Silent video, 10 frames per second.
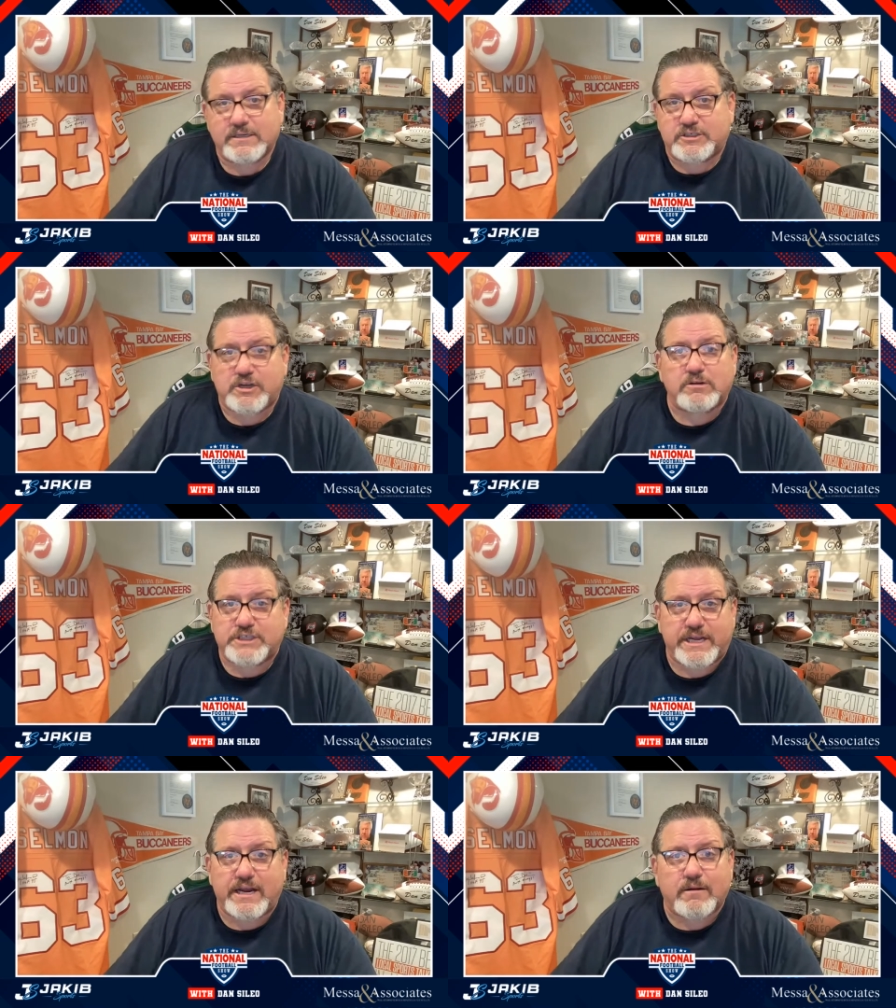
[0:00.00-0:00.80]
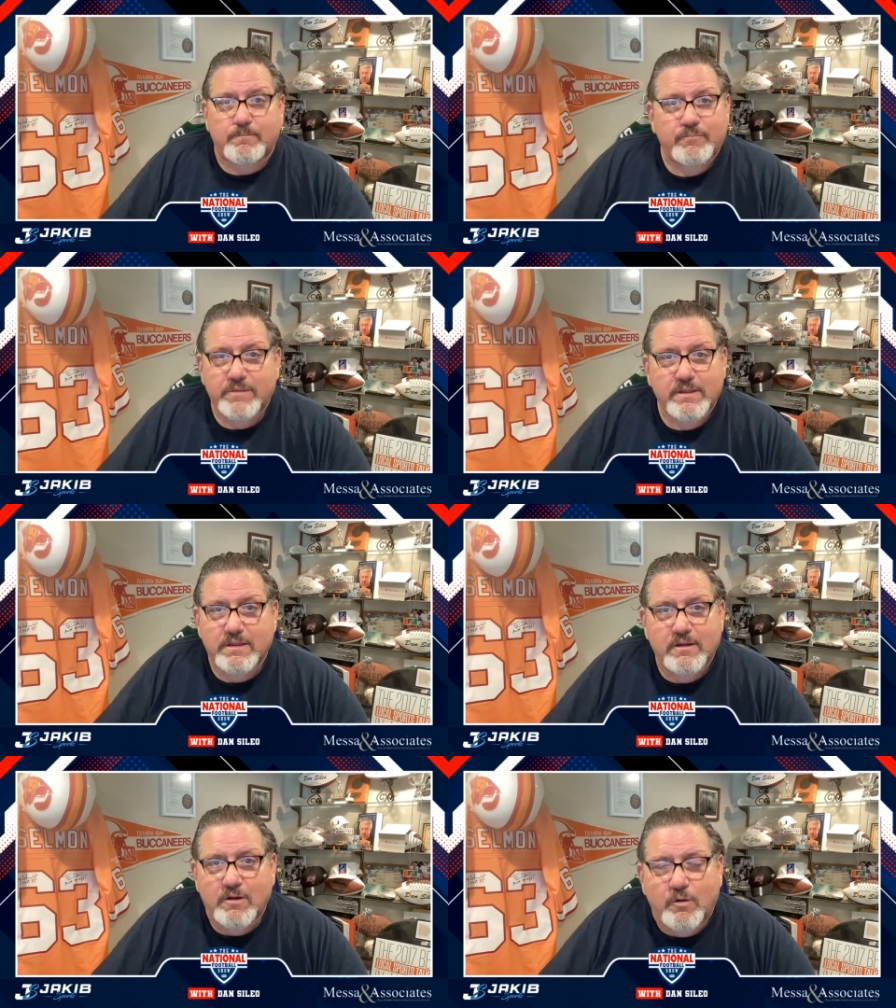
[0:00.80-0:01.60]
It shows you here.
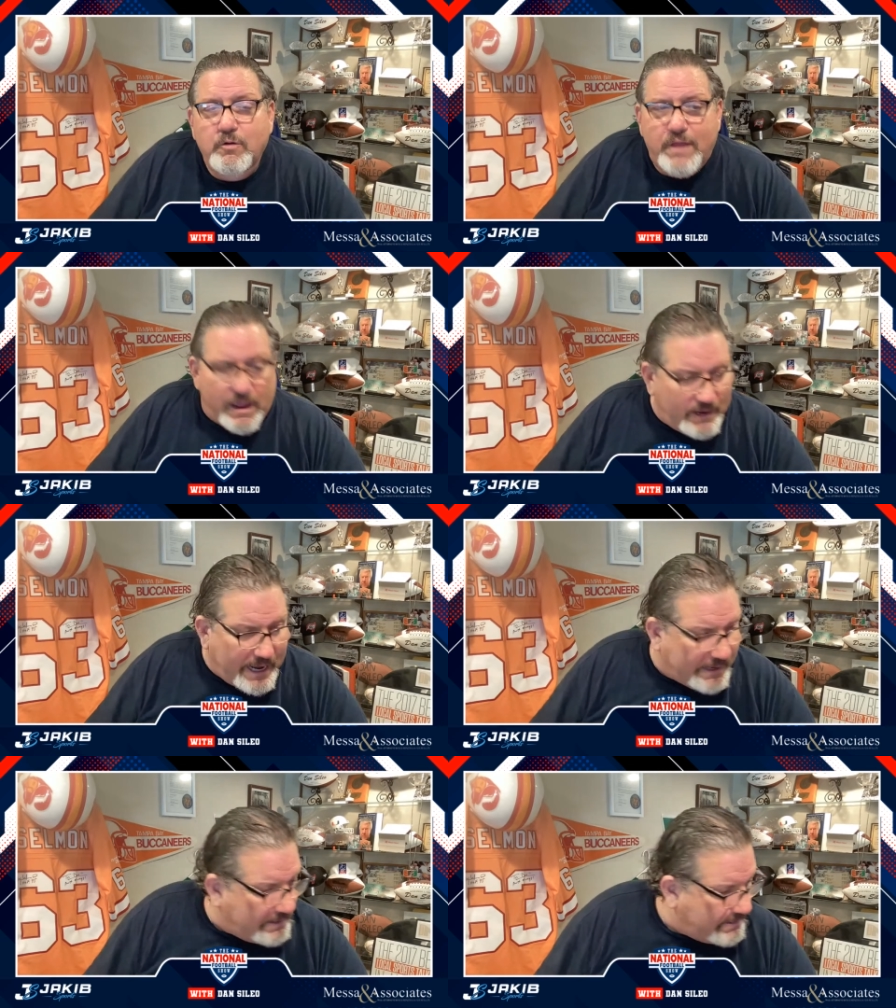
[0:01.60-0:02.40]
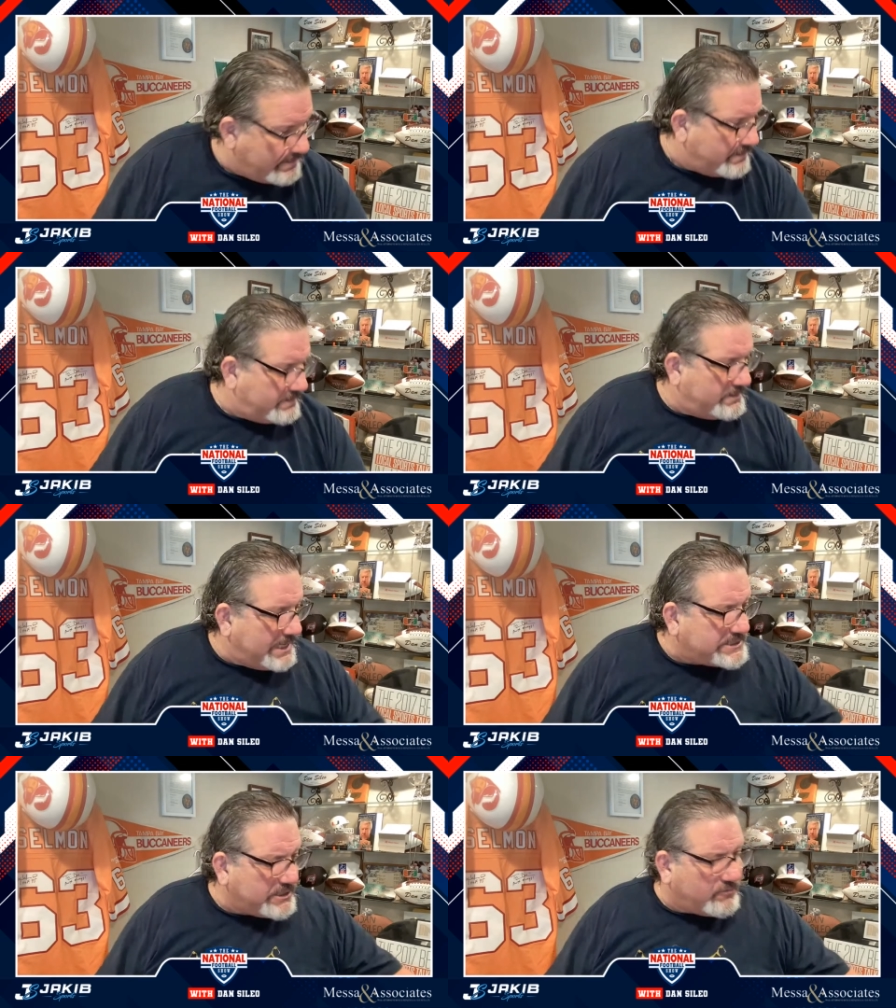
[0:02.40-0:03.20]
Who are the hey,
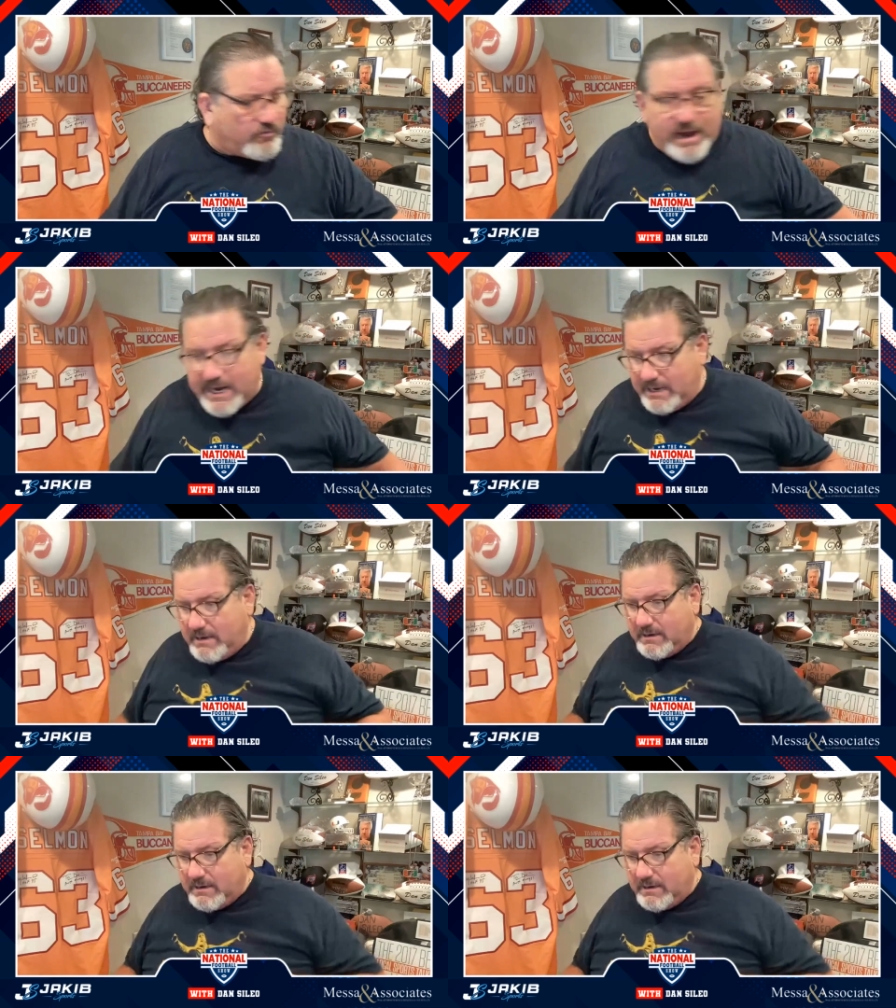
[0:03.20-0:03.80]
that's a great